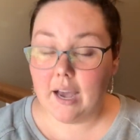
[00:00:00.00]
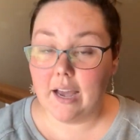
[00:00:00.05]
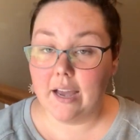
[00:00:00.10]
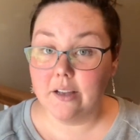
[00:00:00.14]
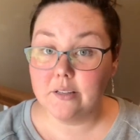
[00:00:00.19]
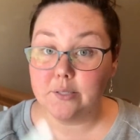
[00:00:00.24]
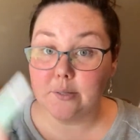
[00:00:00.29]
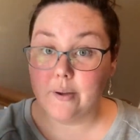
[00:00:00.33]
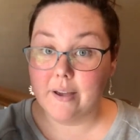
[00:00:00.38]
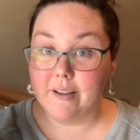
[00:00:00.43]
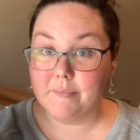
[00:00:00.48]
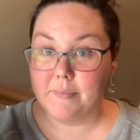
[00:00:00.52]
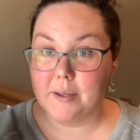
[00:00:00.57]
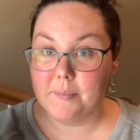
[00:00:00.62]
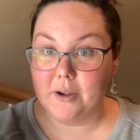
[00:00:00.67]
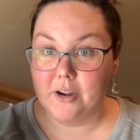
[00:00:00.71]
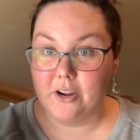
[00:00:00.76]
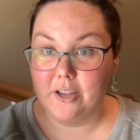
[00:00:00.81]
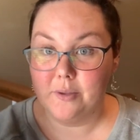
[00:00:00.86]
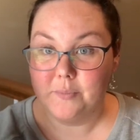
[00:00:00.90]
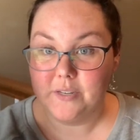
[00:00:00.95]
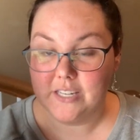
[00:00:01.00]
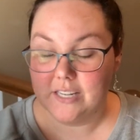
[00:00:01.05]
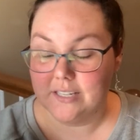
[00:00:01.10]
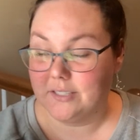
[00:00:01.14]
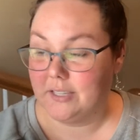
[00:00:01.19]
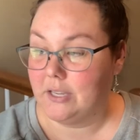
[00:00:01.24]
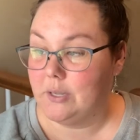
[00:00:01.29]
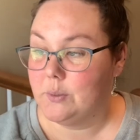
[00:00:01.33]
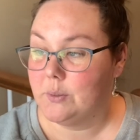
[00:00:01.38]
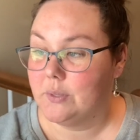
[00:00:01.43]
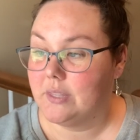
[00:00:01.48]
I also have my Maria
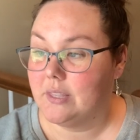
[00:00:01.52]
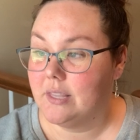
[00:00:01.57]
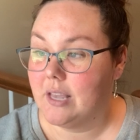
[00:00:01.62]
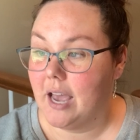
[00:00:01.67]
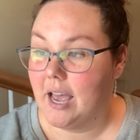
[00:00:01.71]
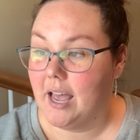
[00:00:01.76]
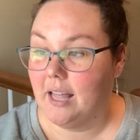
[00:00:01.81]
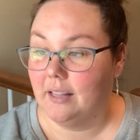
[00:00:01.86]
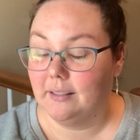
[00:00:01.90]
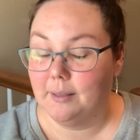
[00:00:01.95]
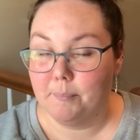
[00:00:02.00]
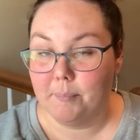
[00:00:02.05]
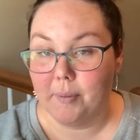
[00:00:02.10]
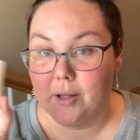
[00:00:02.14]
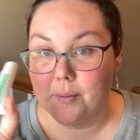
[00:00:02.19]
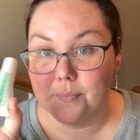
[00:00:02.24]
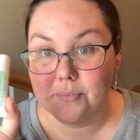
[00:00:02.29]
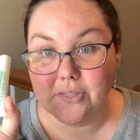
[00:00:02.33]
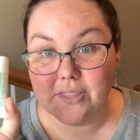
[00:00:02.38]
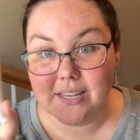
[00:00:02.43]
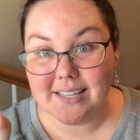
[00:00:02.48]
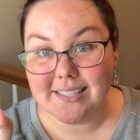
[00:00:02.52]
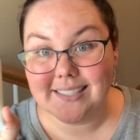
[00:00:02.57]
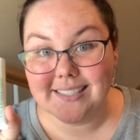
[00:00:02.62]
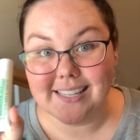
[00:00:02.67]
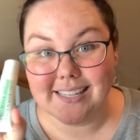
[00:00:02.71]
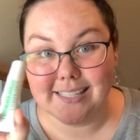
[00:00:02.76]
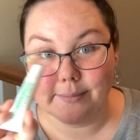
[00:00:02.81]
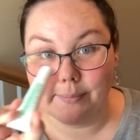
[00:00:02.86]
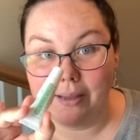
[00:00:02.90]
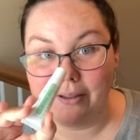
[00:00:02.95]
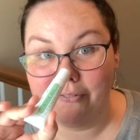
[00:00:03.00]
Badescu lip balm.
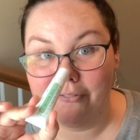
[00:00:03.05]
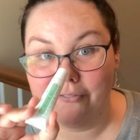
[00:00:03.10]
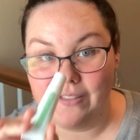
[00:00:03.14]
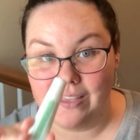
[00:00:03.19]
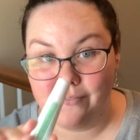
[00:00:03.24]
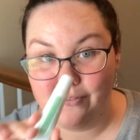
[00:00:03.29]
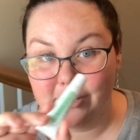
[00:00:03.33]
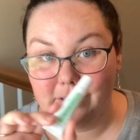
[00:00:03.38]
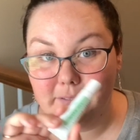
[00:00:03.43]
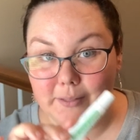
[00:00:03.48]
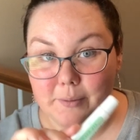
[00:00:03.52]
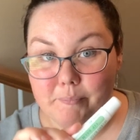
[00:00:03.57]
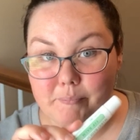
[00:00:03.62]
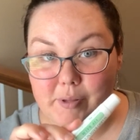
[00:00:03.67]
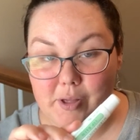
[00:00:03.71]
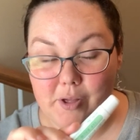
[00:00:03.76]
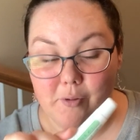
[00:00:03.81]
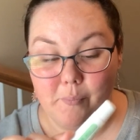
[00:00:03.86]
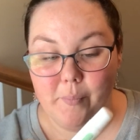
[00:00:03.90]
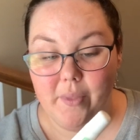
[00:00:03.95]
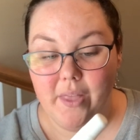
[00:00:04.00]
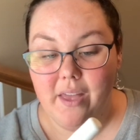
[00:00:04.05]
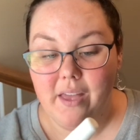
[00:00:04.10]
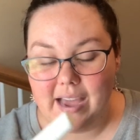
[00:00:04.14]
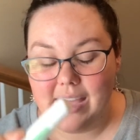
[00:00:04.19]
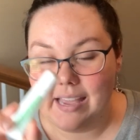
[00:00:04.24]
This is my favorite lip balm.